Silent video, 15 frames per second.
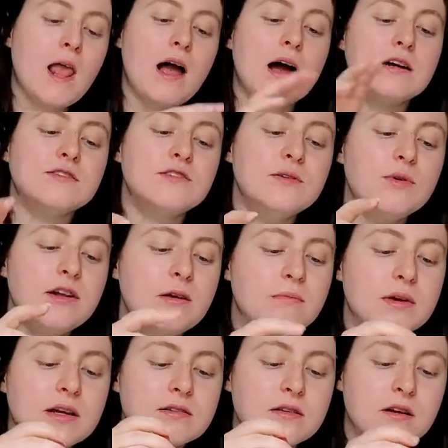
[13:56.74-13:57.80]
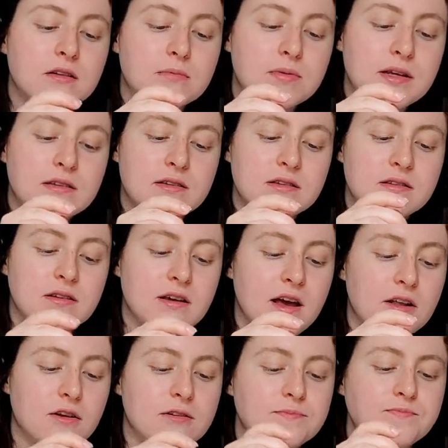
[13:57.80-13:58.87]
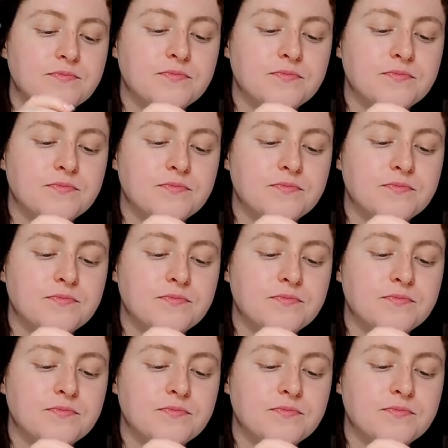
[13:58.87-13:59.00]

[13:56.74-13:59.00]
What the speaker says: Actually, when you mix all the pieces together,